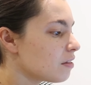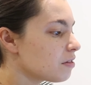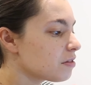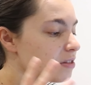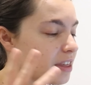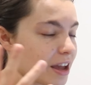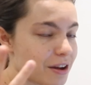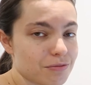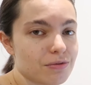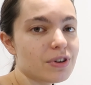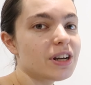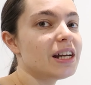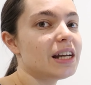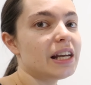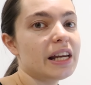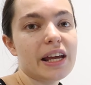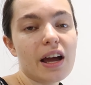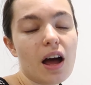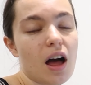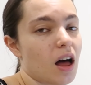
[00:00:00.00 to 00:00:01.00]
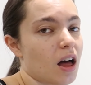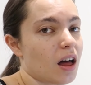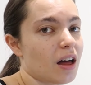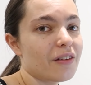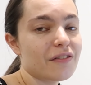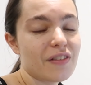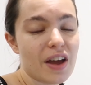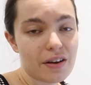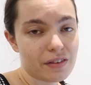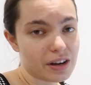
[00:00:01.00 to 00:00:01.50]
There really
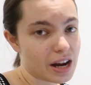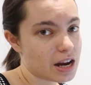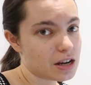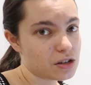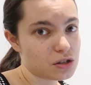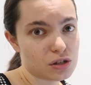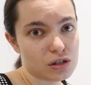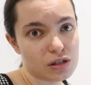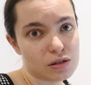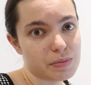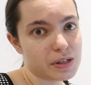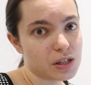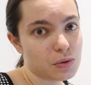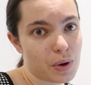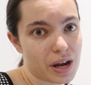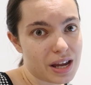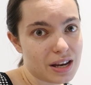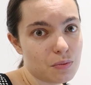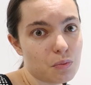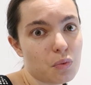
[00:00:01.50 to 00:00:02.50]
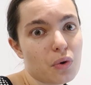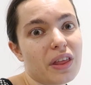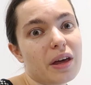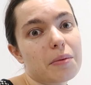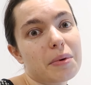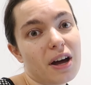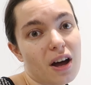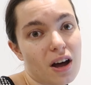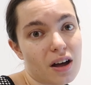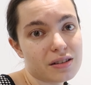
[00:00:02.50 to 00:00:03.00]
are variations between what they
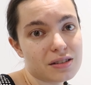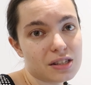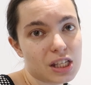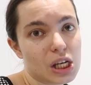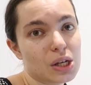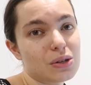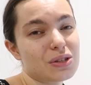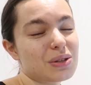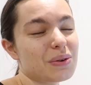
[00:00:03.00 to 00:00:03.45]
might ask you,